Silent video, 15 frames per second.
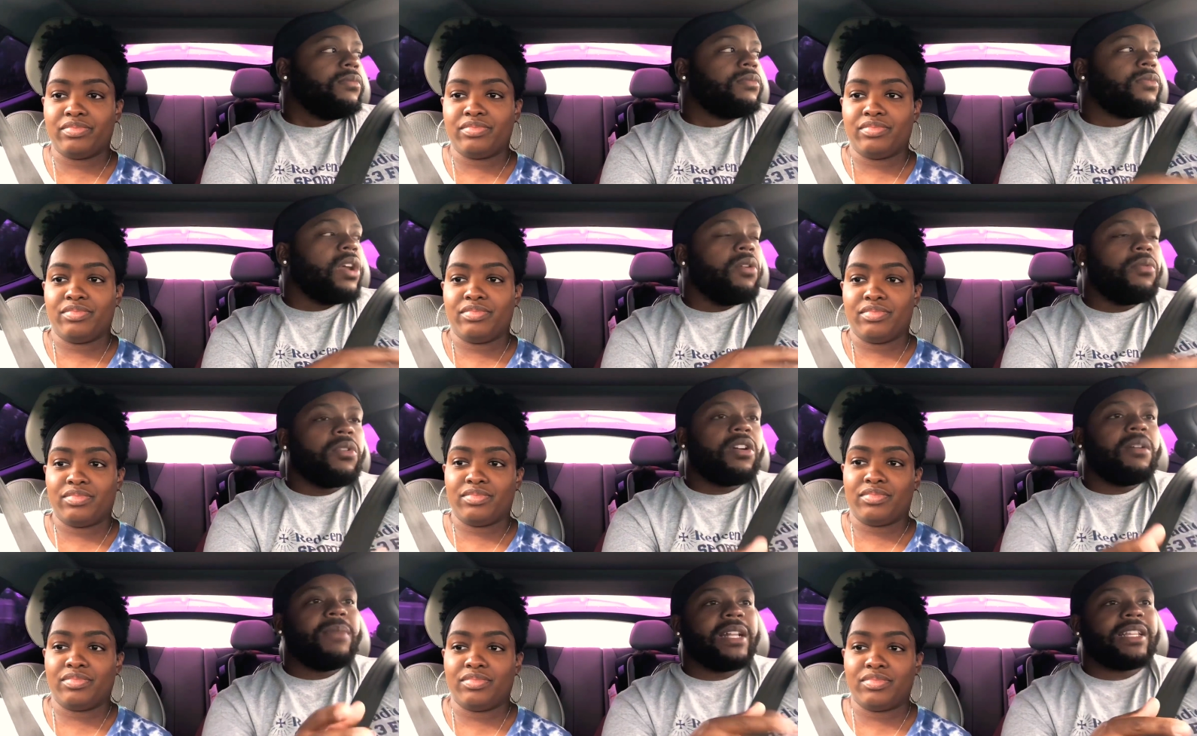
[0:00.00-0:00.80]
Speaker 1: don't
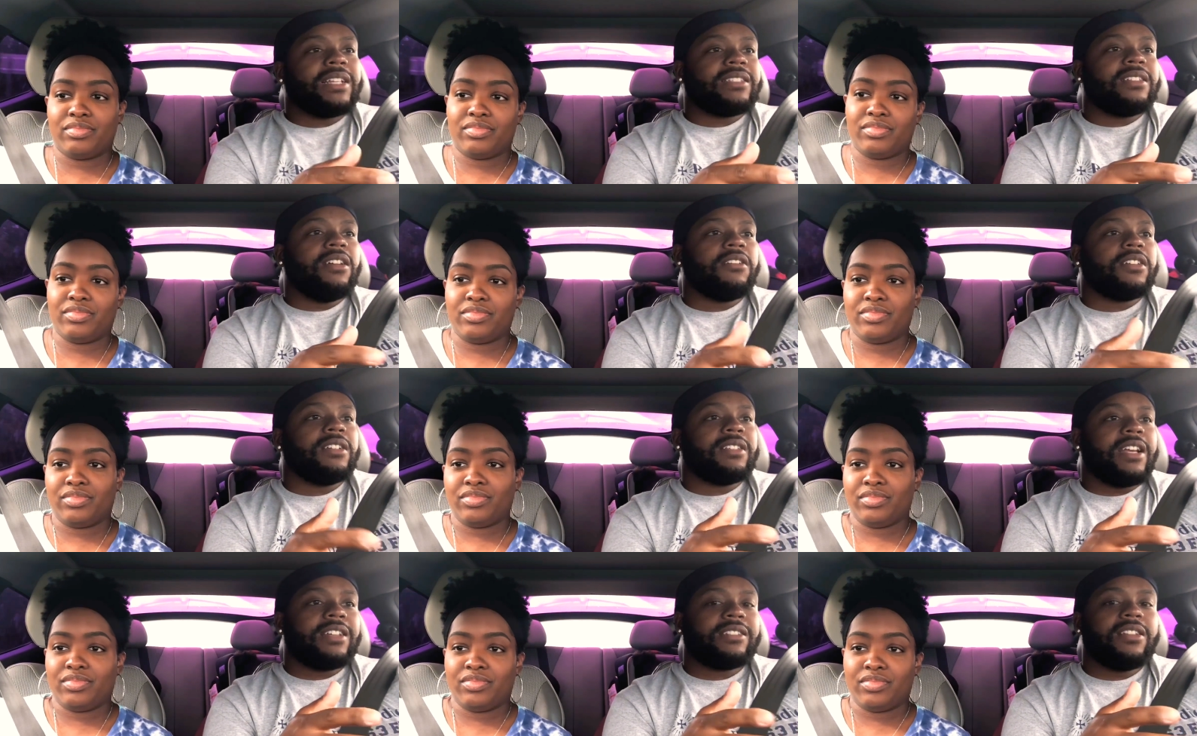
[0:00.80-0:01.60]
worry about that stuff, because
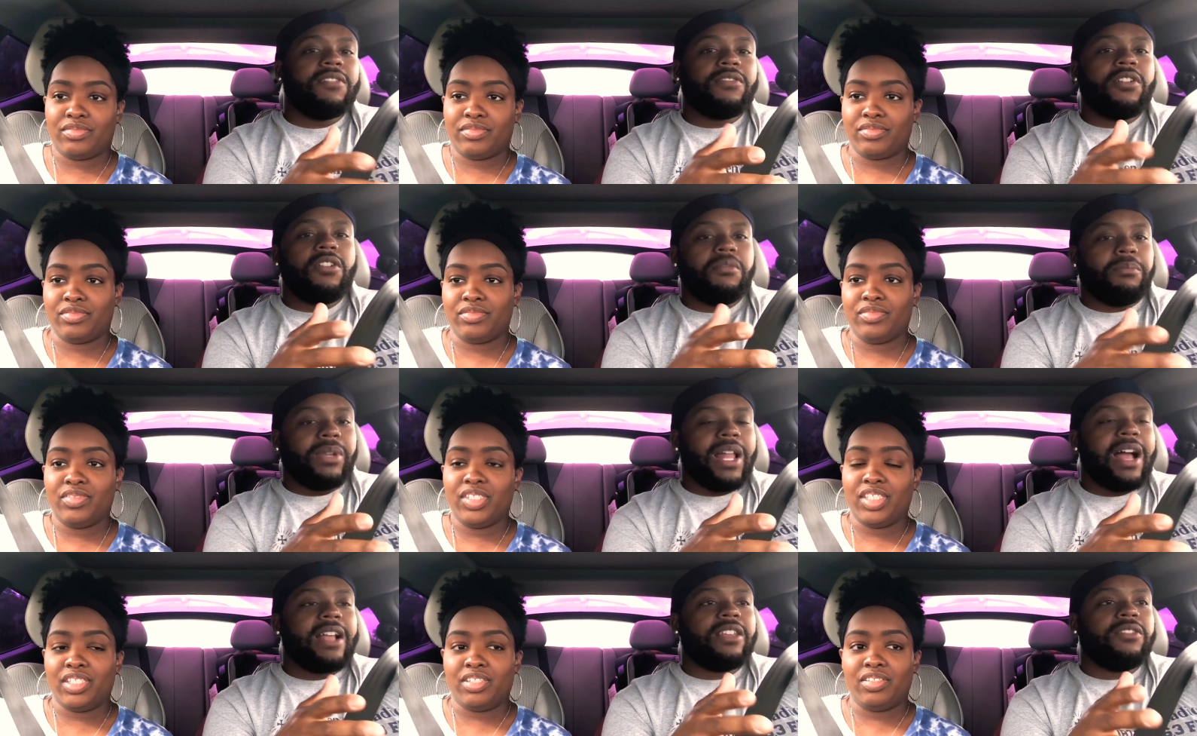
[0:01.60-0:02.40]
that stuff gonna
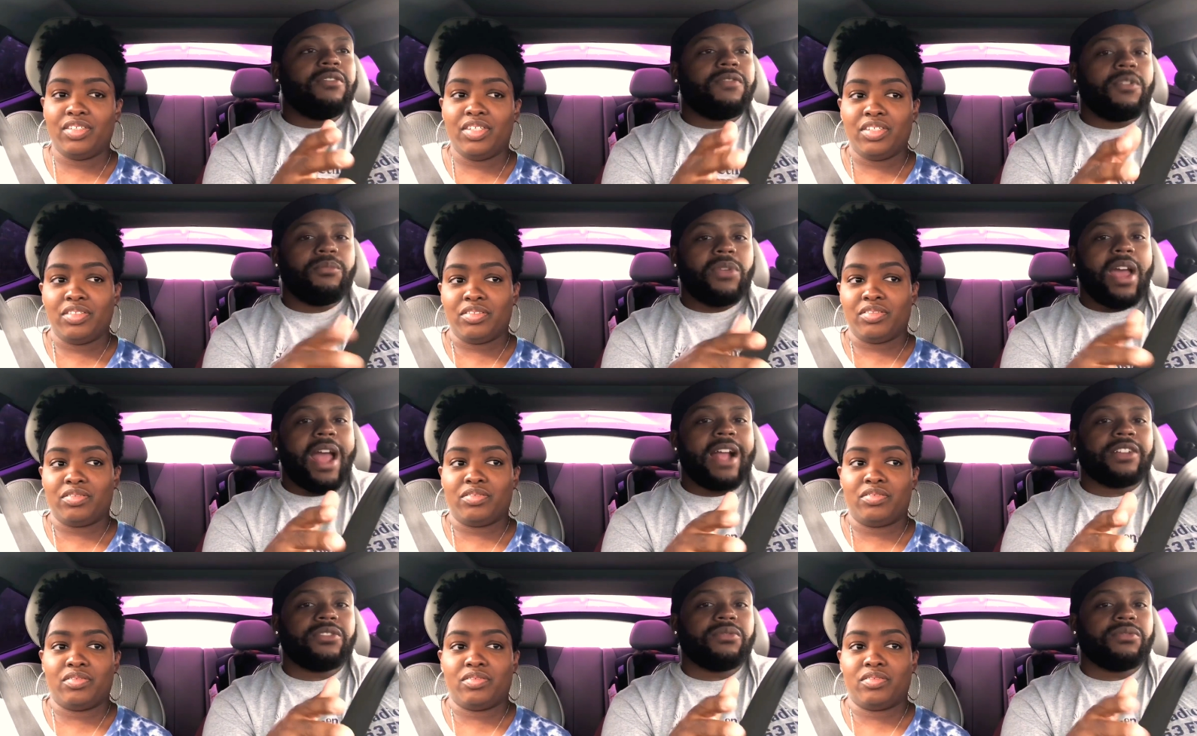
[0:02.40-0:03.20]
blind you from your
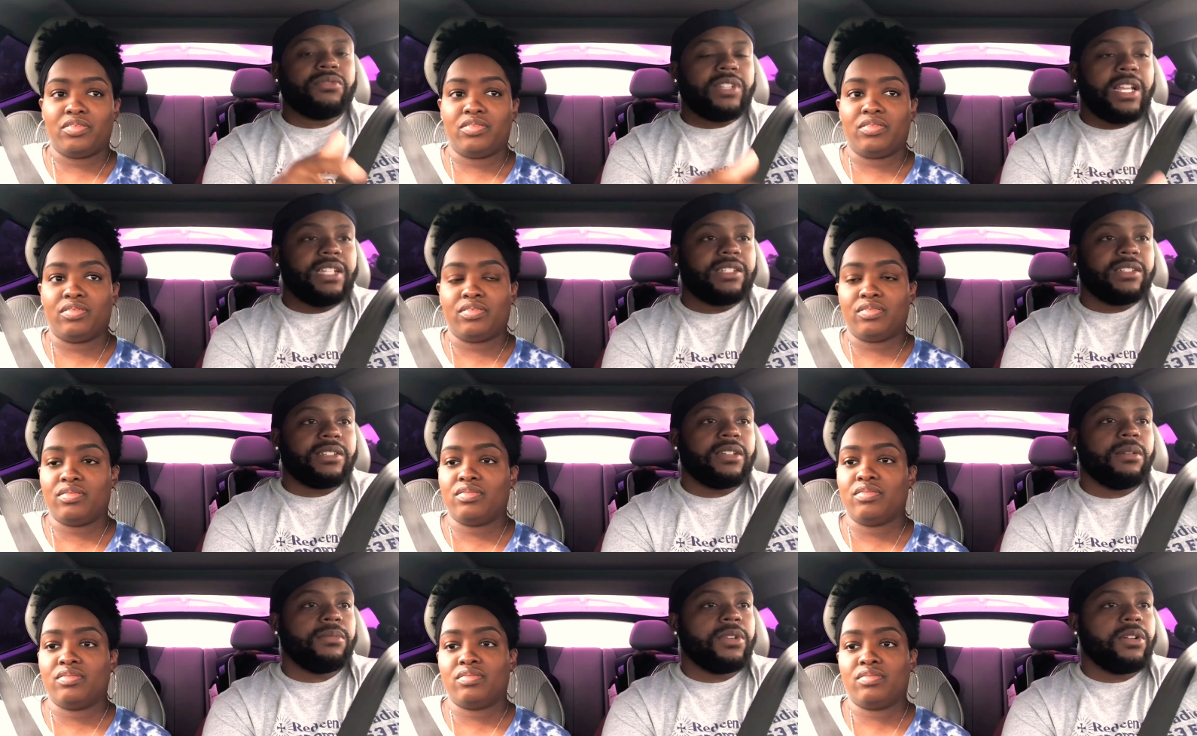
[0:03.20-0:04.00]
actual
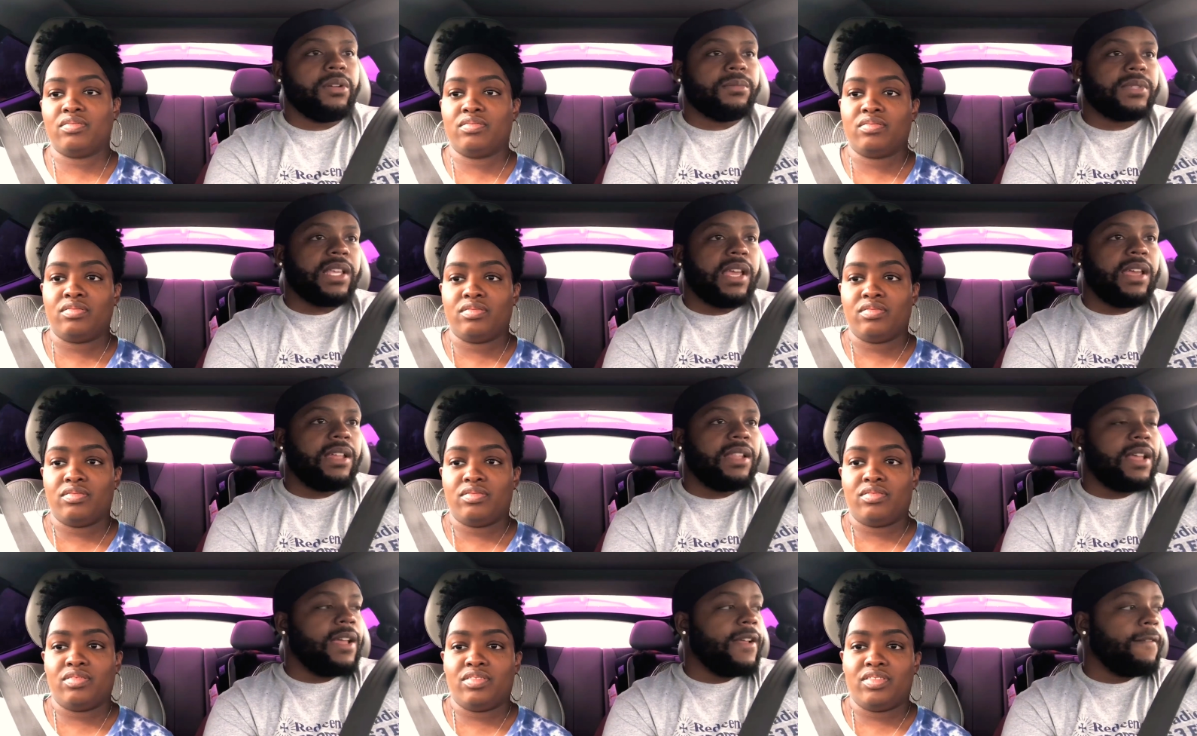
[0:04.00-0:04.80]
relationship. You know what I'm
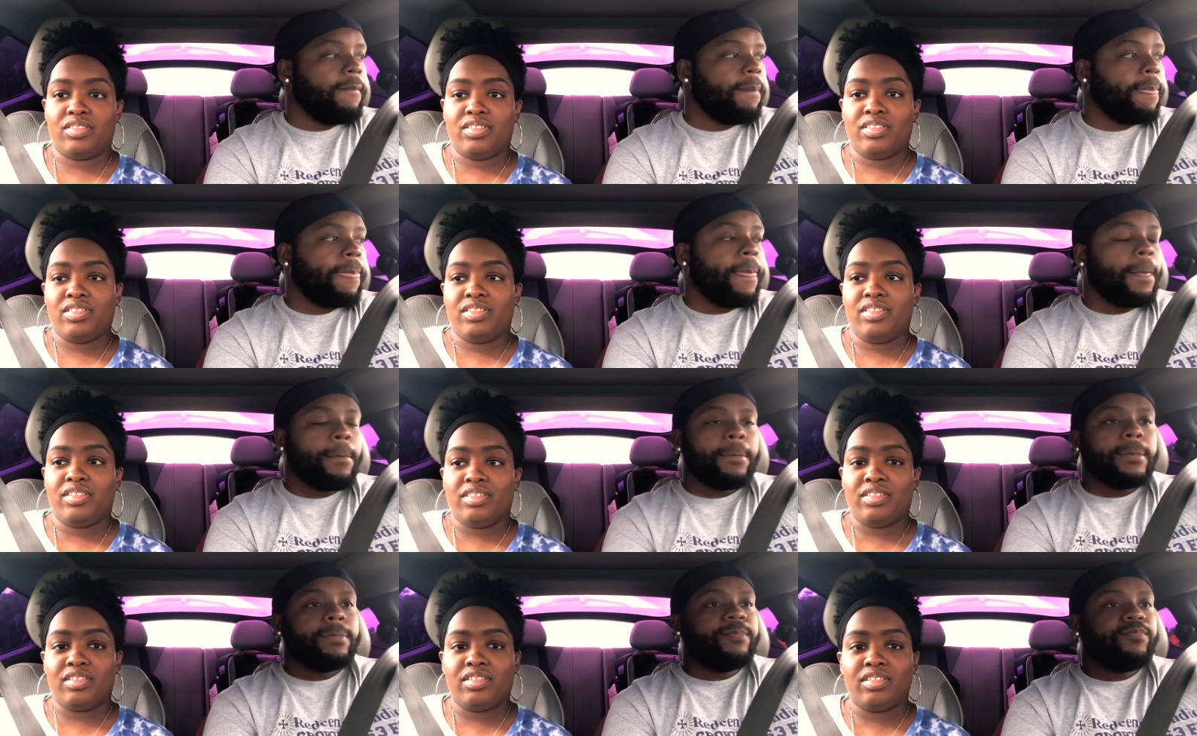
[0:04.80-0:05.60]
saying? Like.
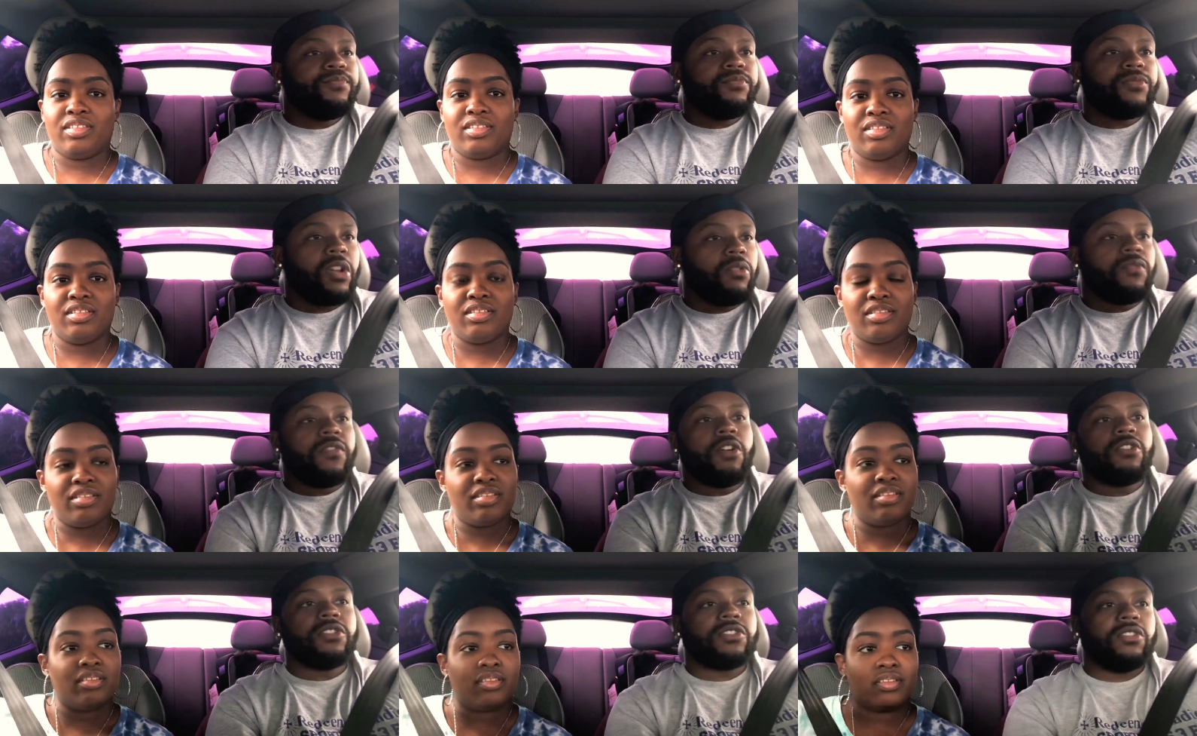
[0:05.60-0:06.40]
Don't
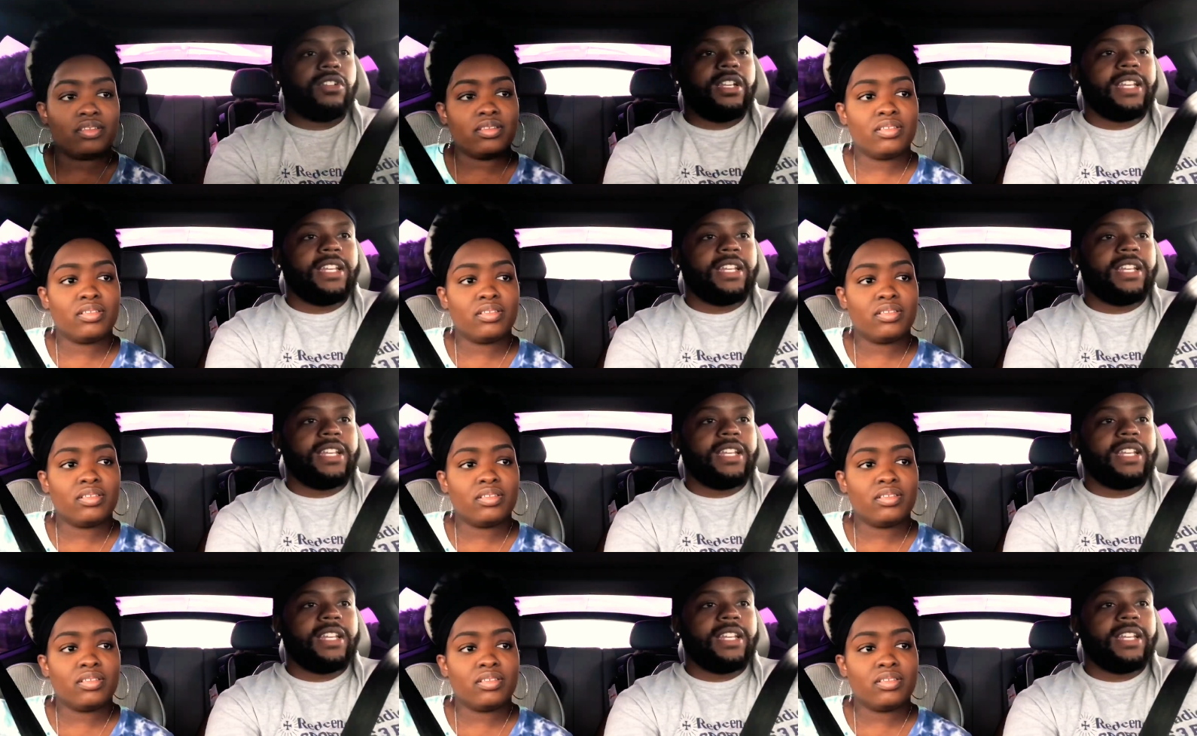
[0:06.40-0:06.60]
focus on